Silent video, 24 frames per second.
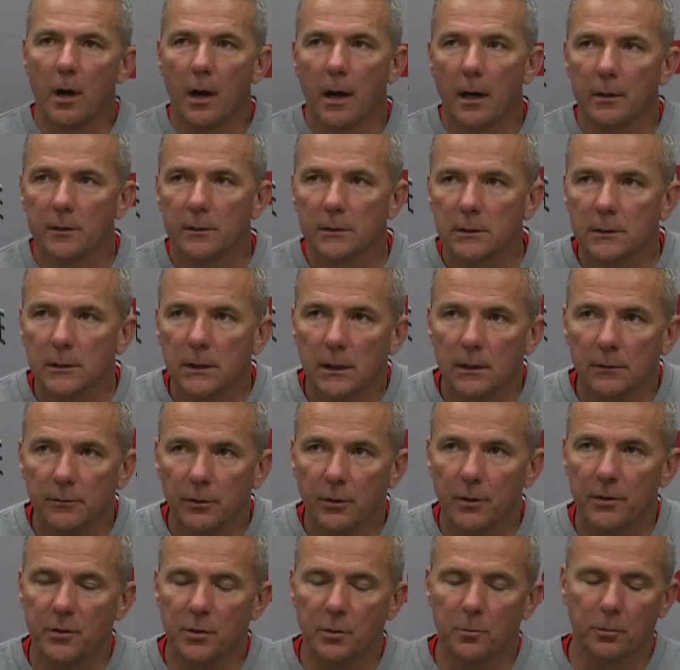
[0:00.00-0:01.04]
Surprised,
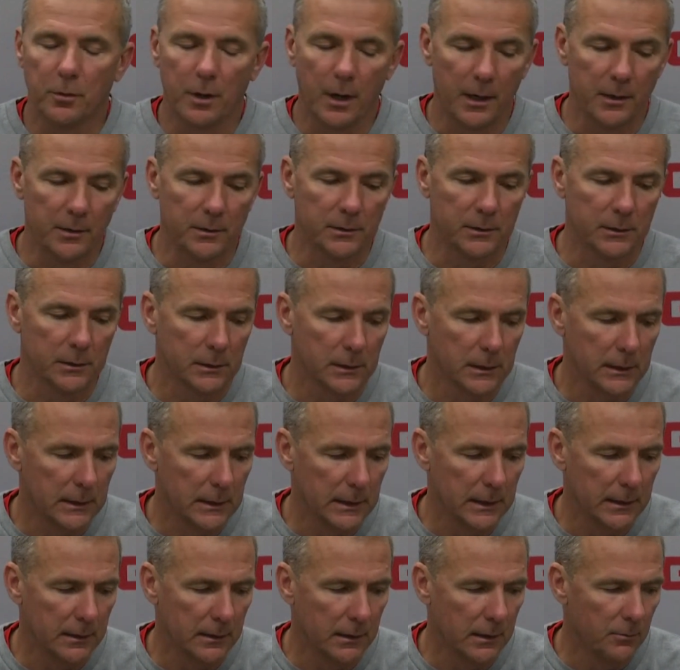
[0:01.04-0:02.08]
very surprised.
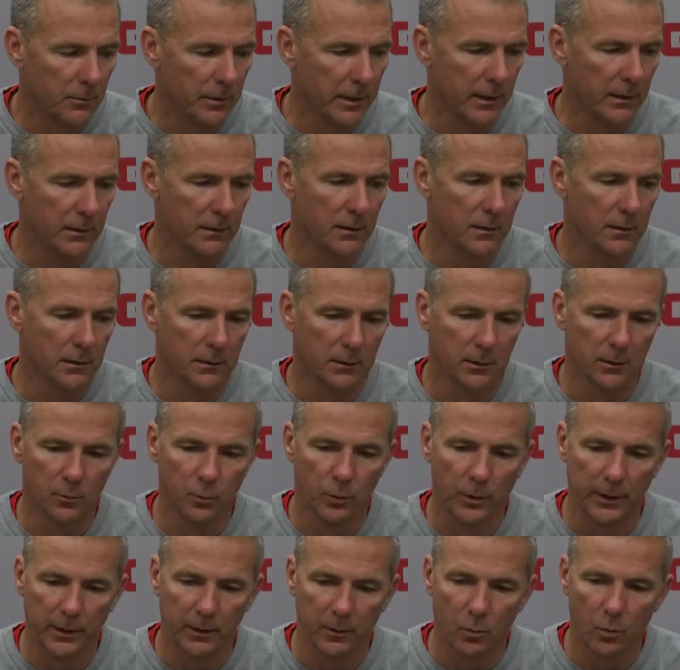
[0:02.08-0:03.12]
I thought we had a good
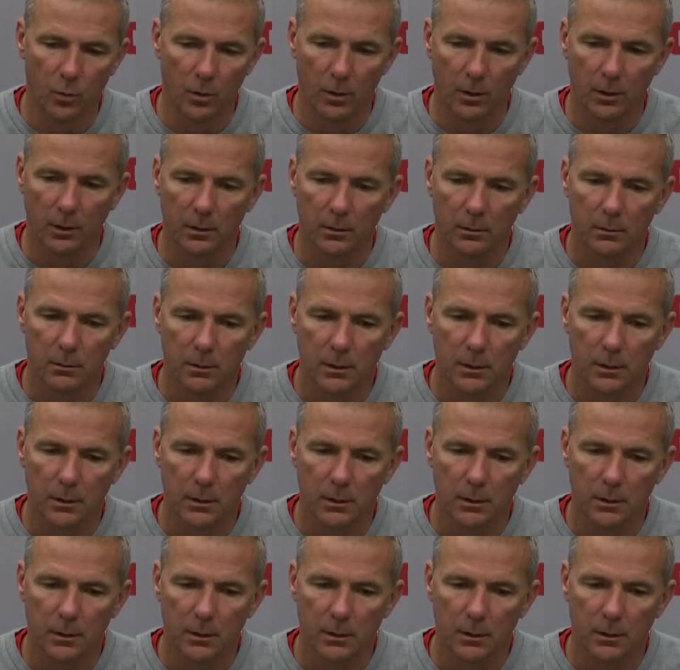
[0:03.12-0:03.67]
week of work.